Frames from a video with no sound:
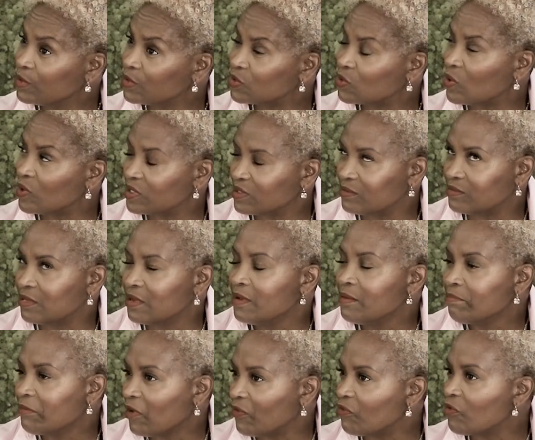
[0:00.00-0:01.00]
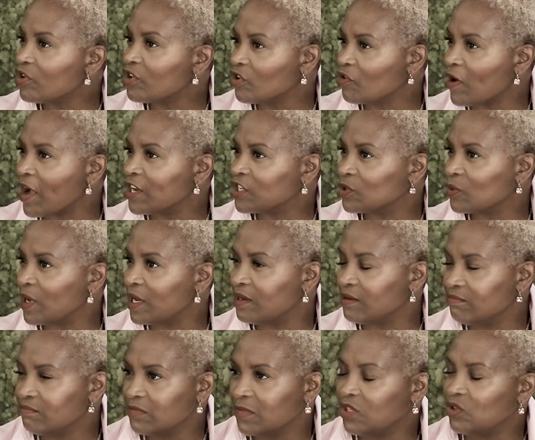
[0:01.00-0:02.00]
So before you
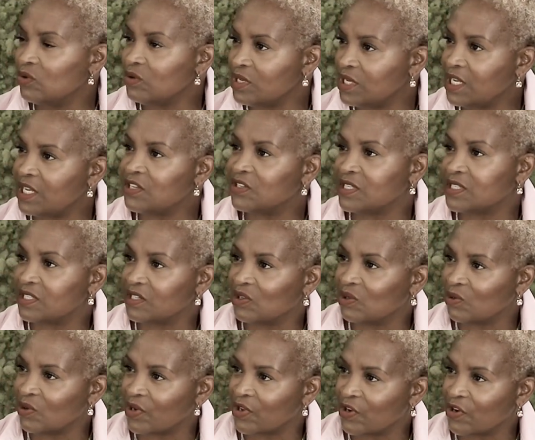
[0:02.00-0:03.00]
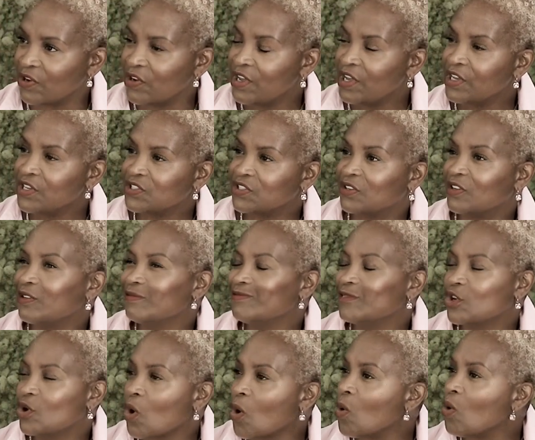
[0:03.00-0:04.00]
graduate, you need to see a lawyer to
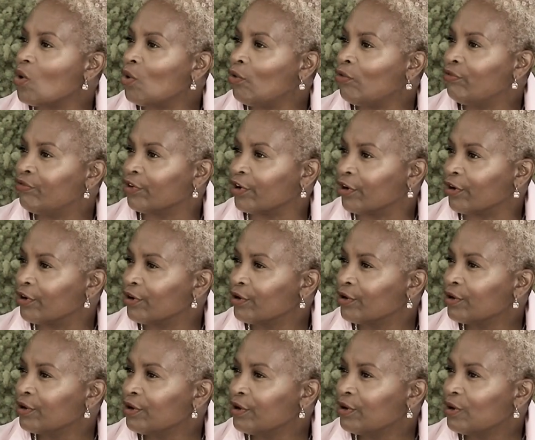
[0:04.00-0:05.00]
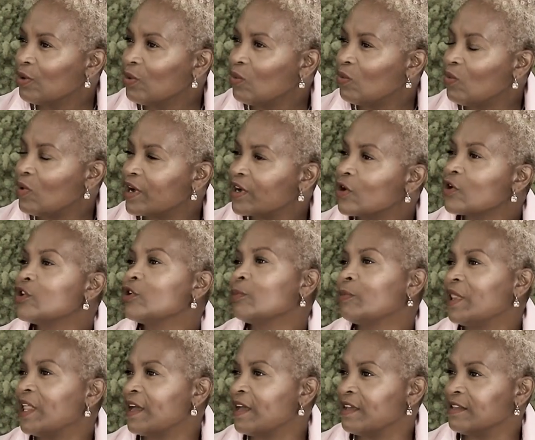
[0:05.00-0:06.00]
go over what are your
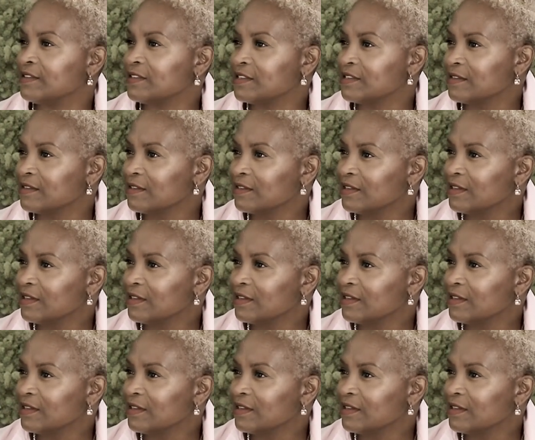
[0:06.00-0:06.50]
plans.